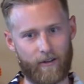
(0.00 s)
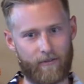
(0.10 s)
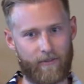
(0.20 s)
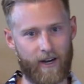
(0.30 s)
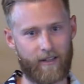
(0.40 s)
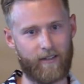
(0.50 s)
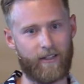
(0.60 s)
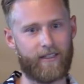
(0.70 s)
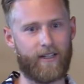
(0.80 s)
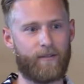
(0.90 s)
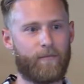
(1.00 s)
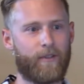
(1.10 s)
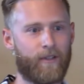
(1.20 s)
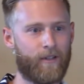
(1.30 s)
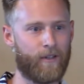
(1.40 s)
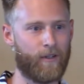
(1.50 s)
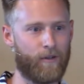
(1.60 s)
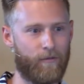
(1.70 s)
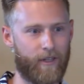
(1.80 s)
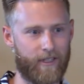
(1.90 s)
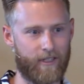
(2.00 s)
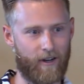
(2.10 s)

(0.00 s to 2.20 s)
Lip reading: The Father looks at them with this